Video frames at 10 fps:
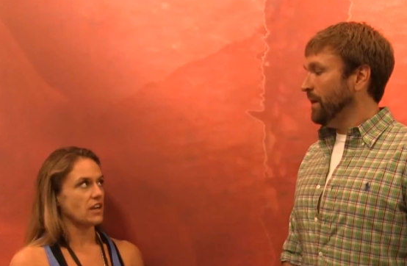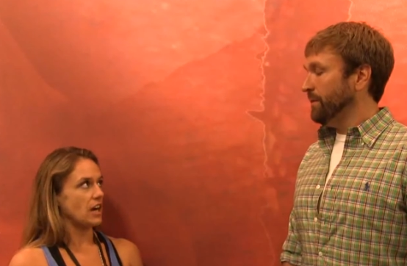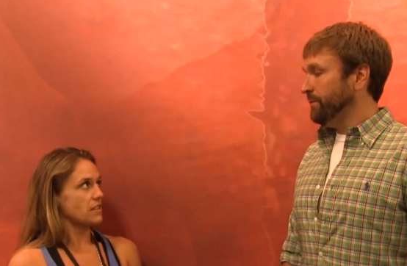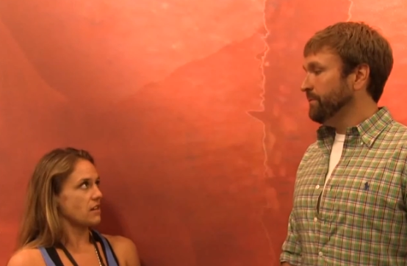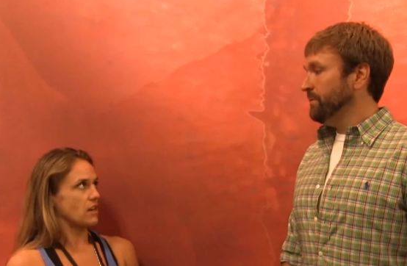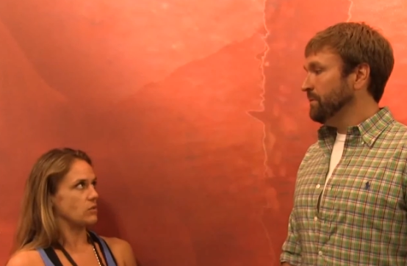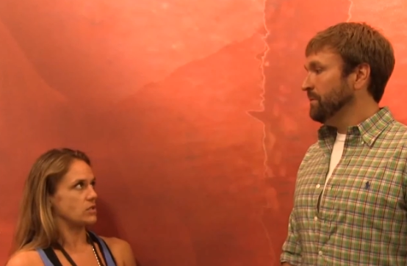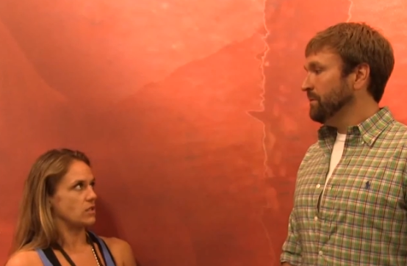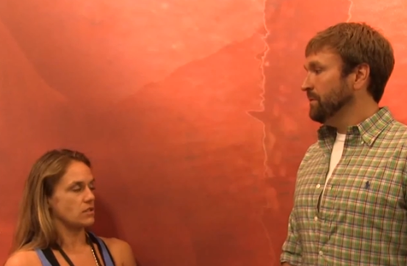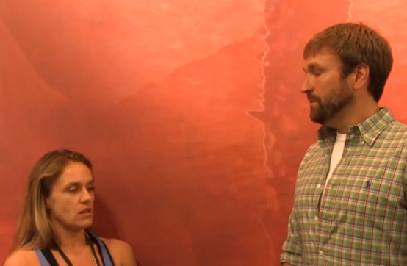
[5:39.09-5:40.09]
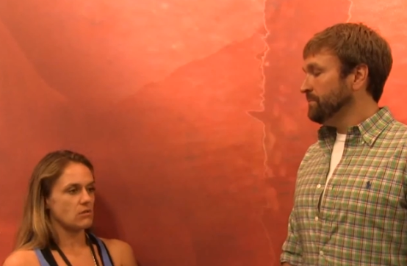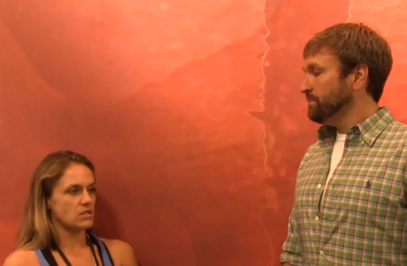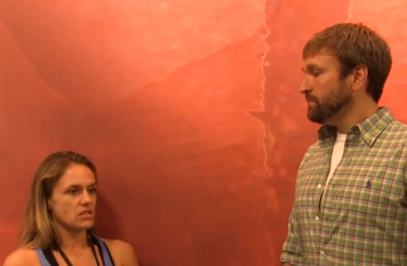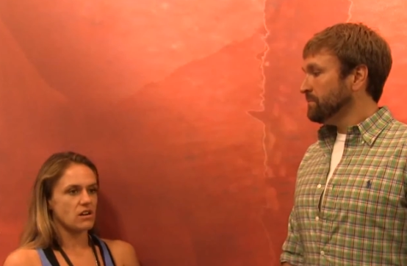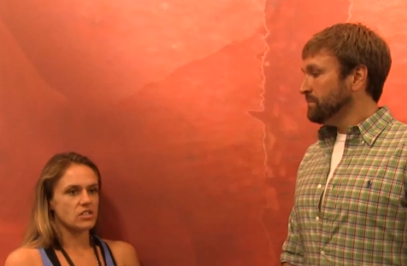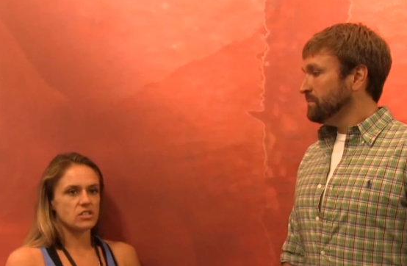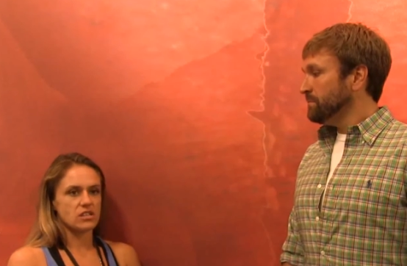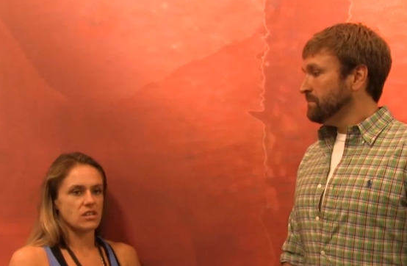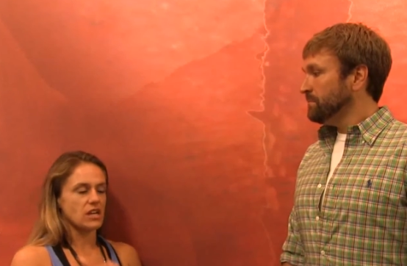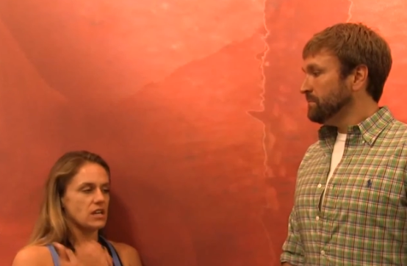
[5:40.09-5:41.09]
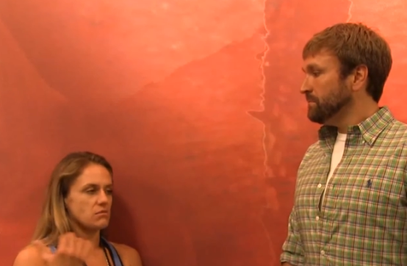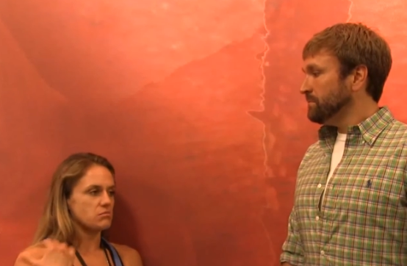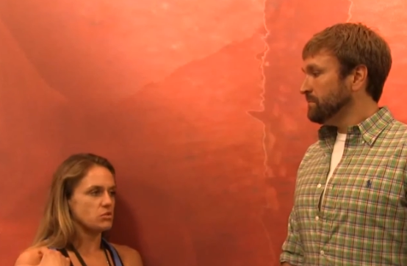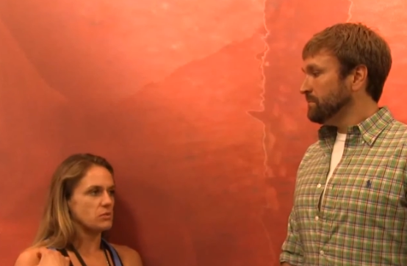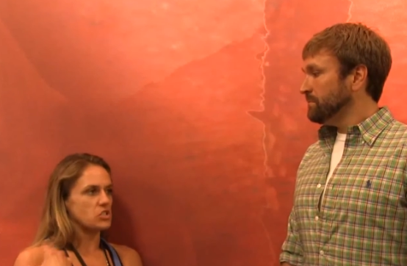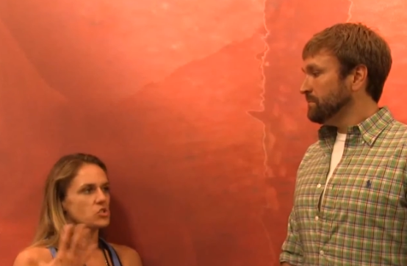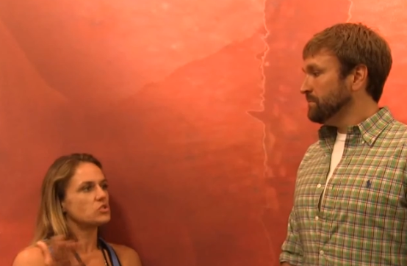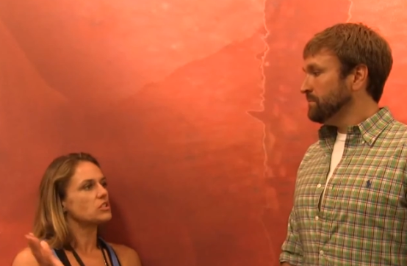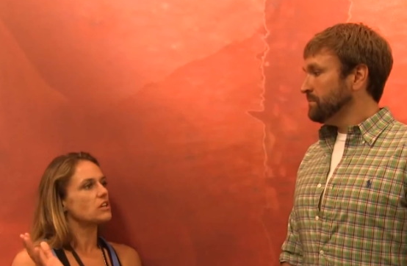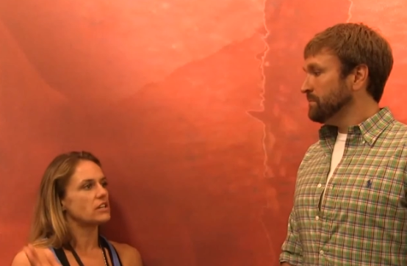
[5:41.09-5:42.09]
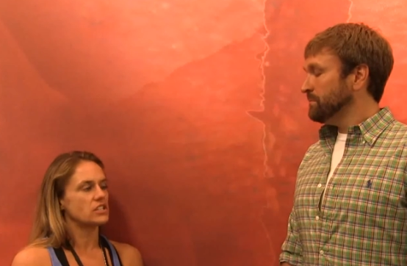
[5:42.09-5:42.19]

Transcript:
Speaker 1: Like yeah. I thought I was done. I went to college and I got blew my shoulder out.